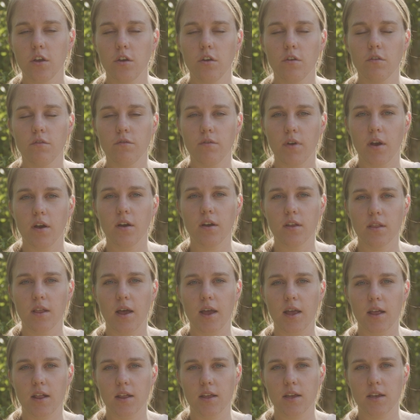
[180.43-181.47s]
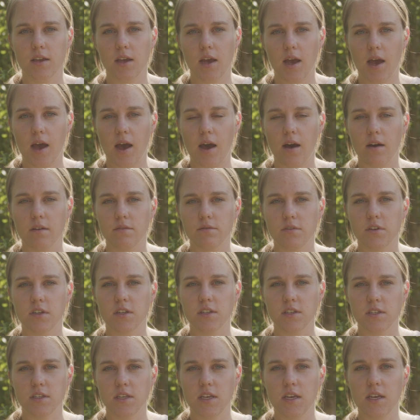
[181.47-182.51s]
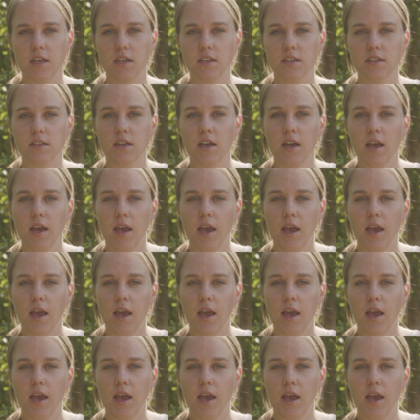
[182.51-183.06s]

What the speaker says: you're very likely to have disease